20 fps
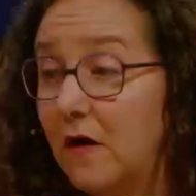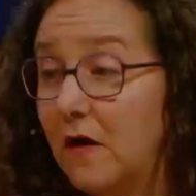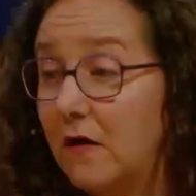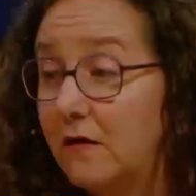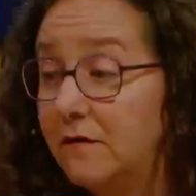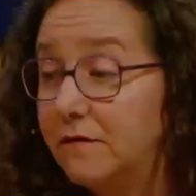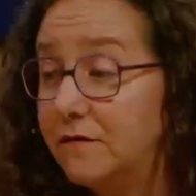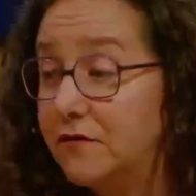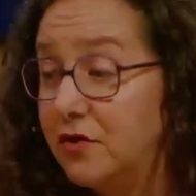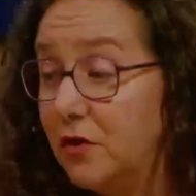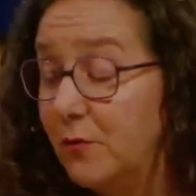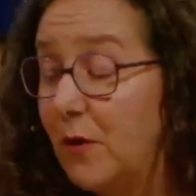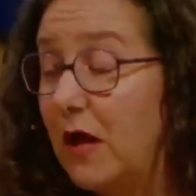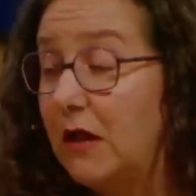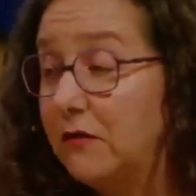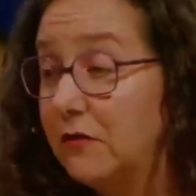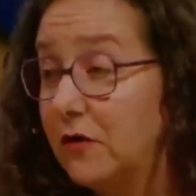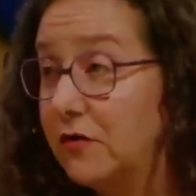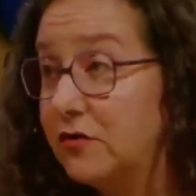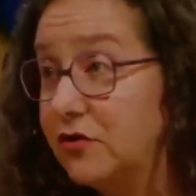of
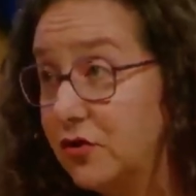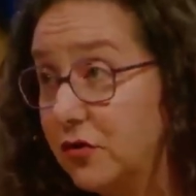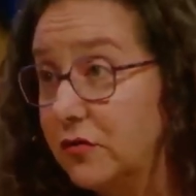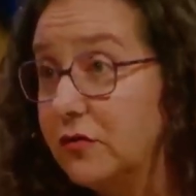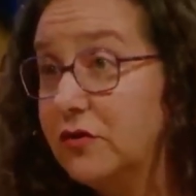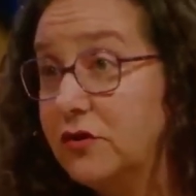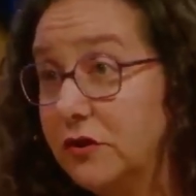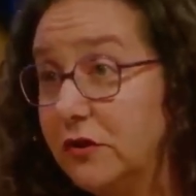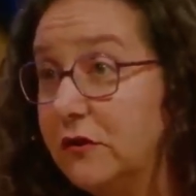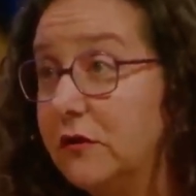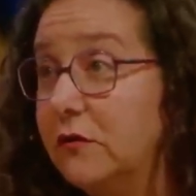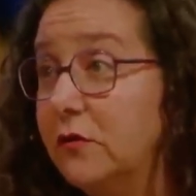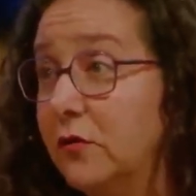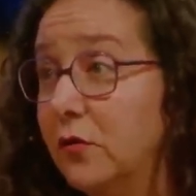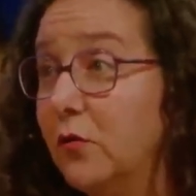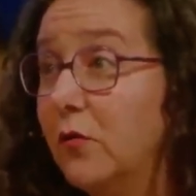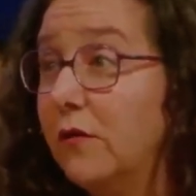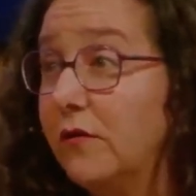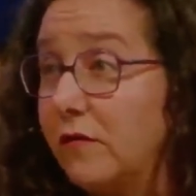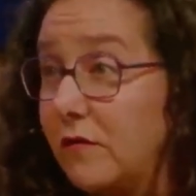Jamal Khashoggi,
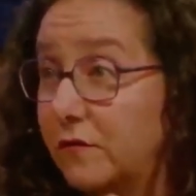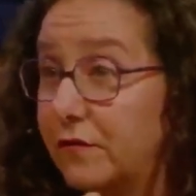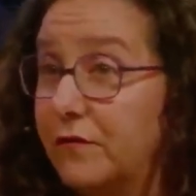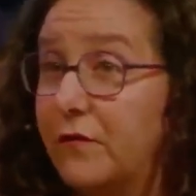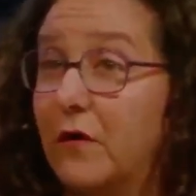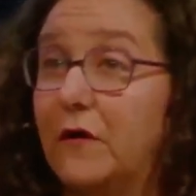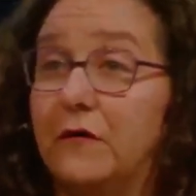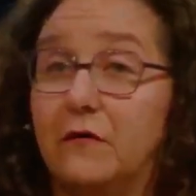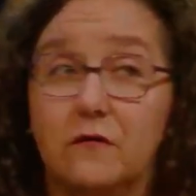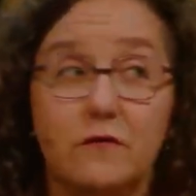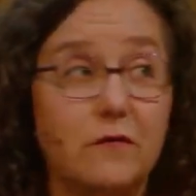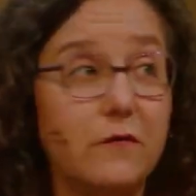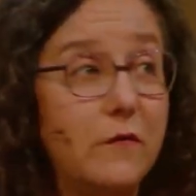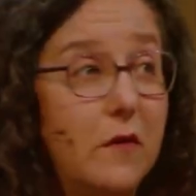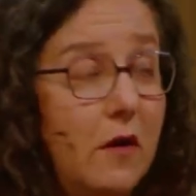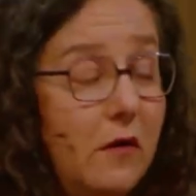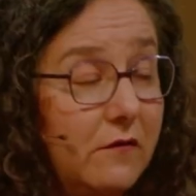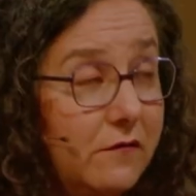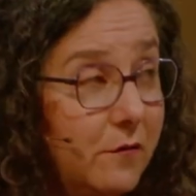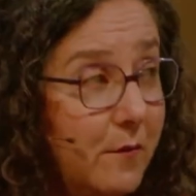who was a friend
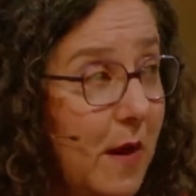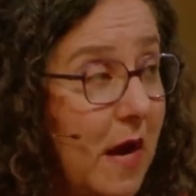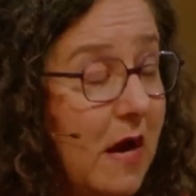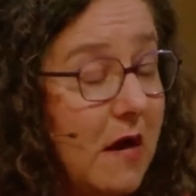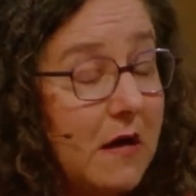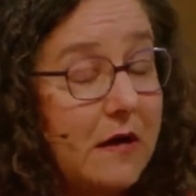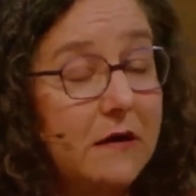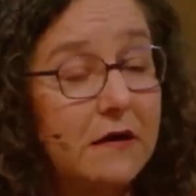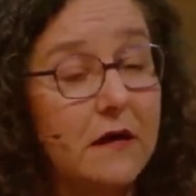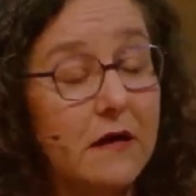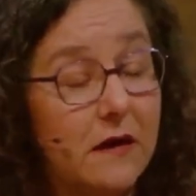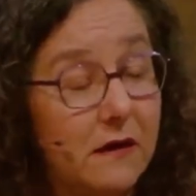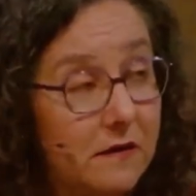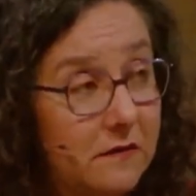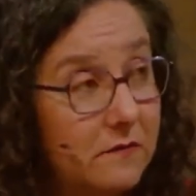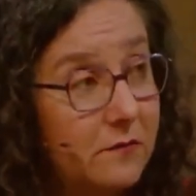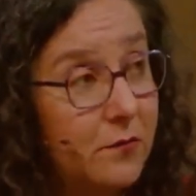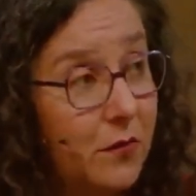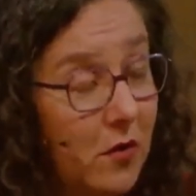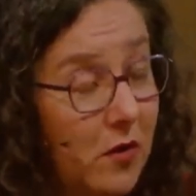of mine
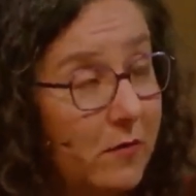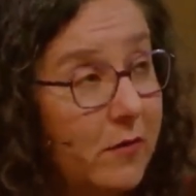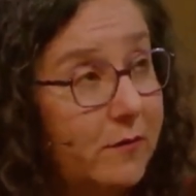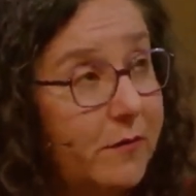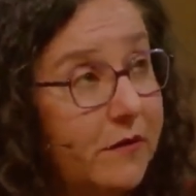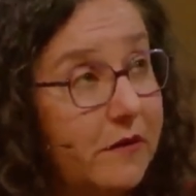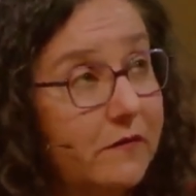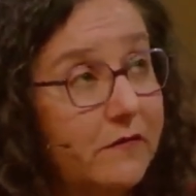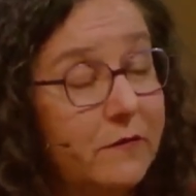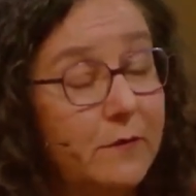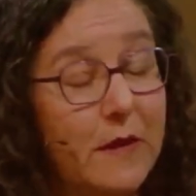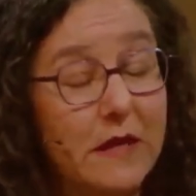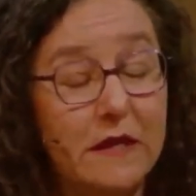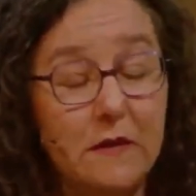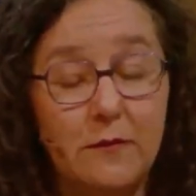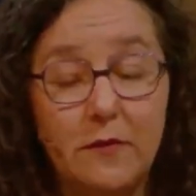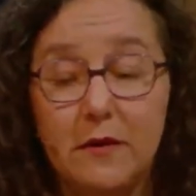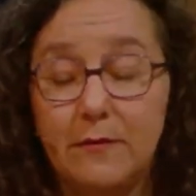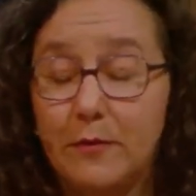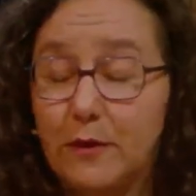and probably of
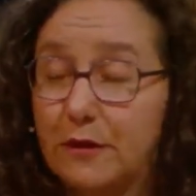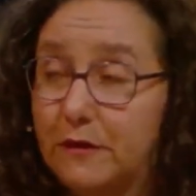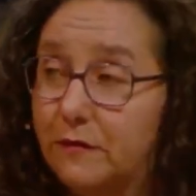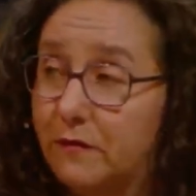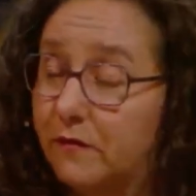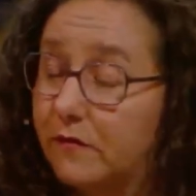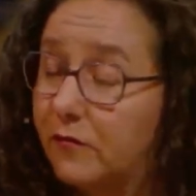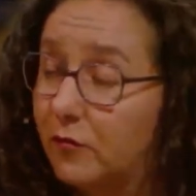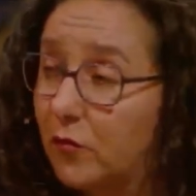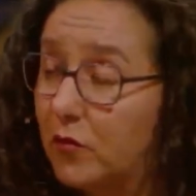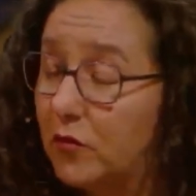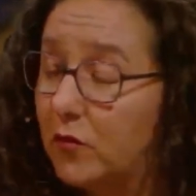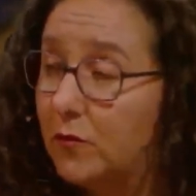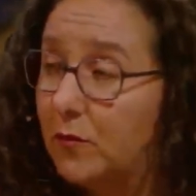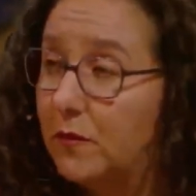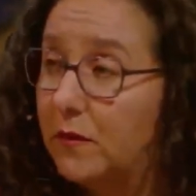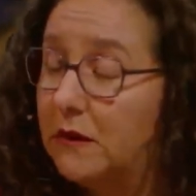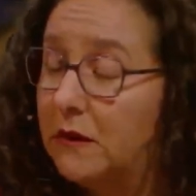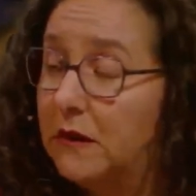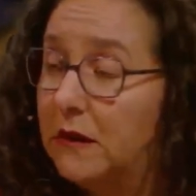many people in this
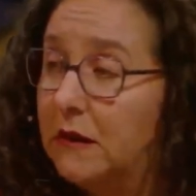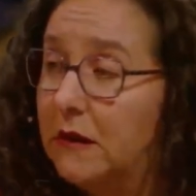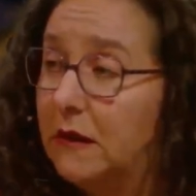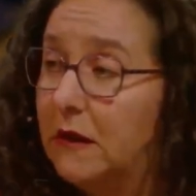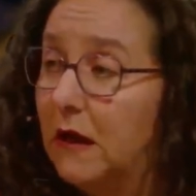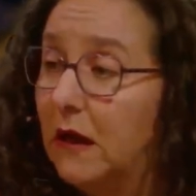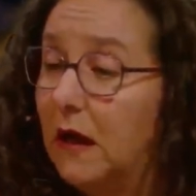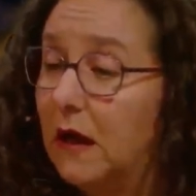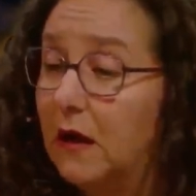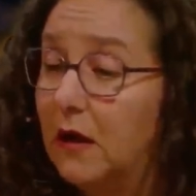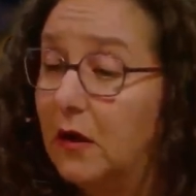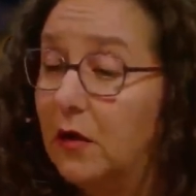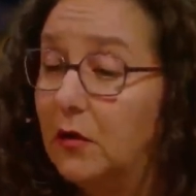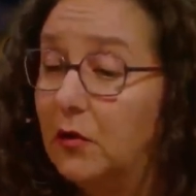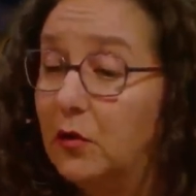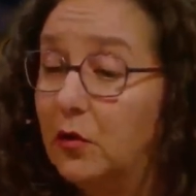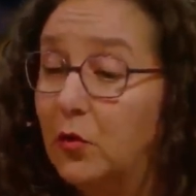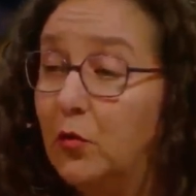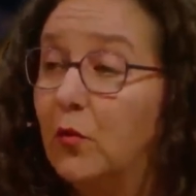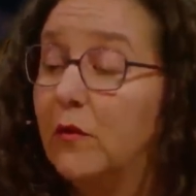room,
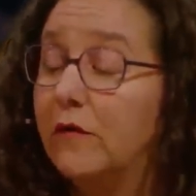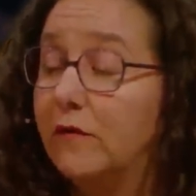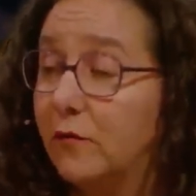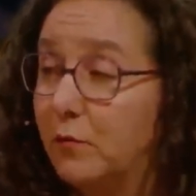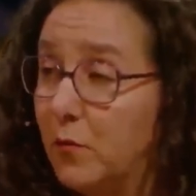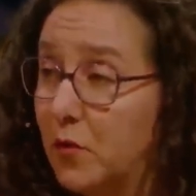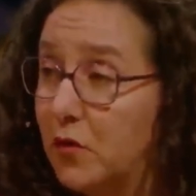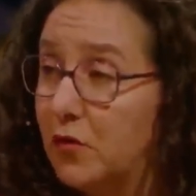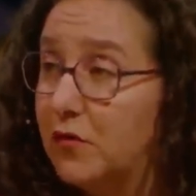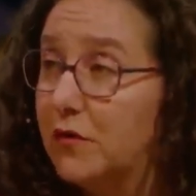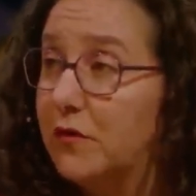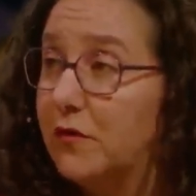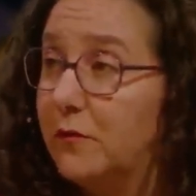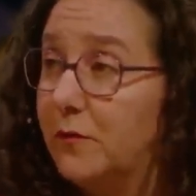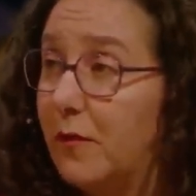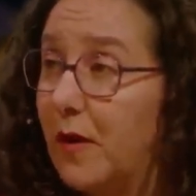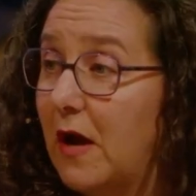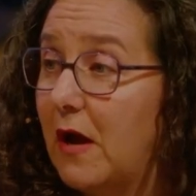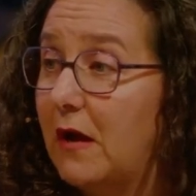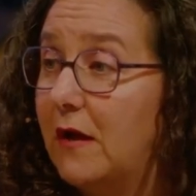who was murdered
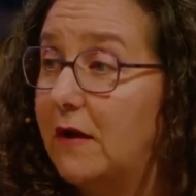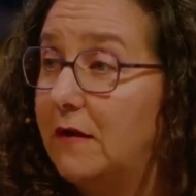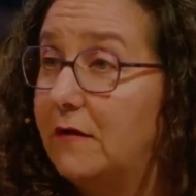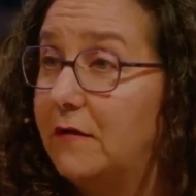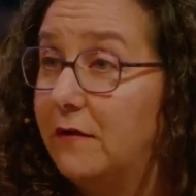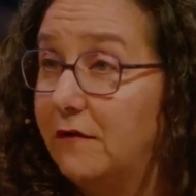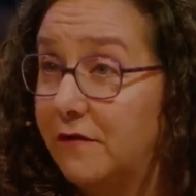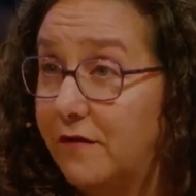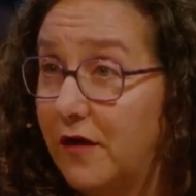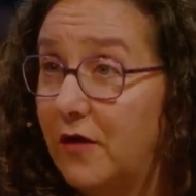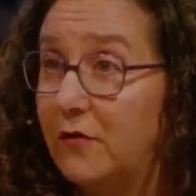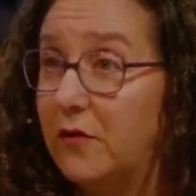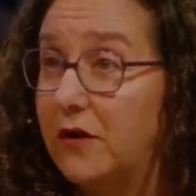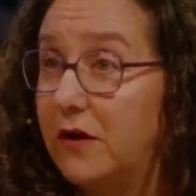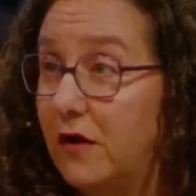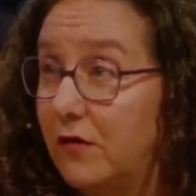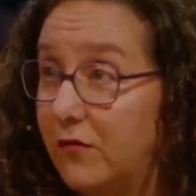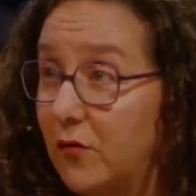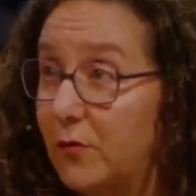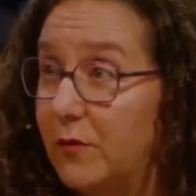by the Saudi
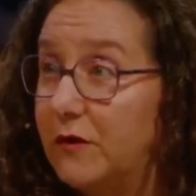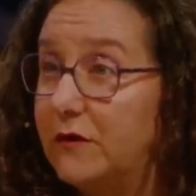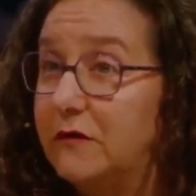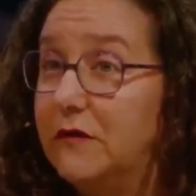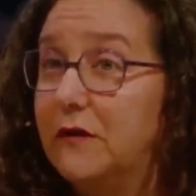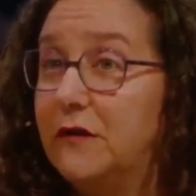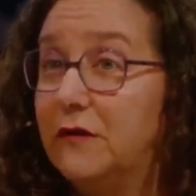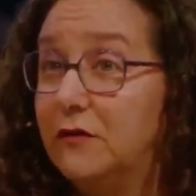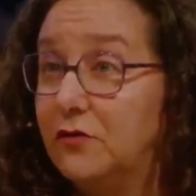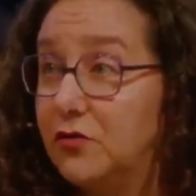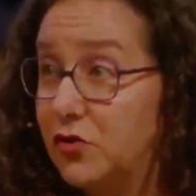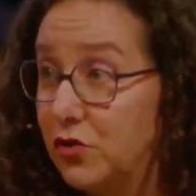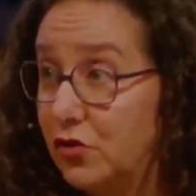government in